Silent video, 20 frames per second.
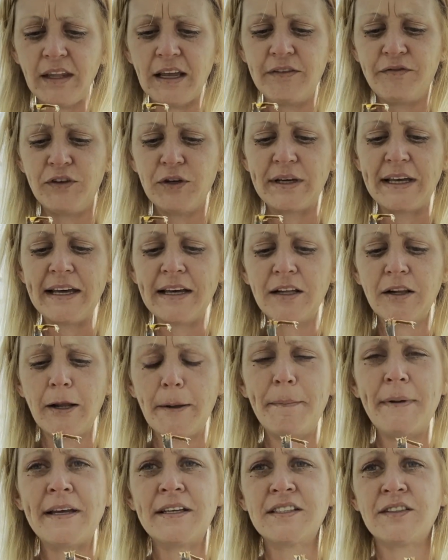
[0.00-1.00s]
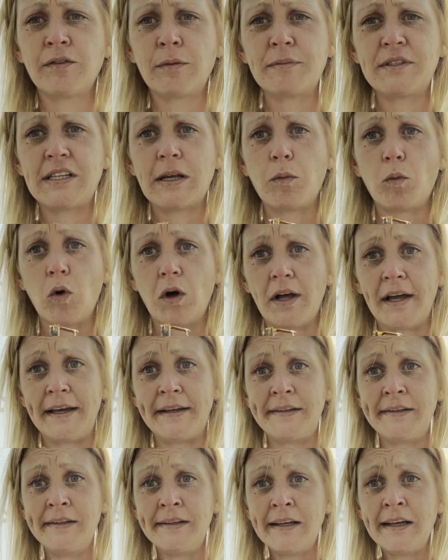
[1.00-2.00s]
If you get clippings from
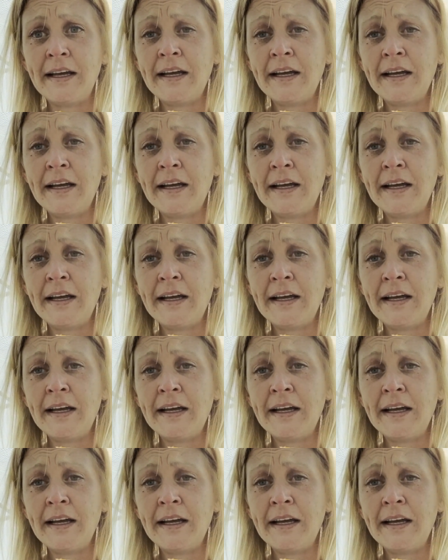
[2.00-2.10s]
someone,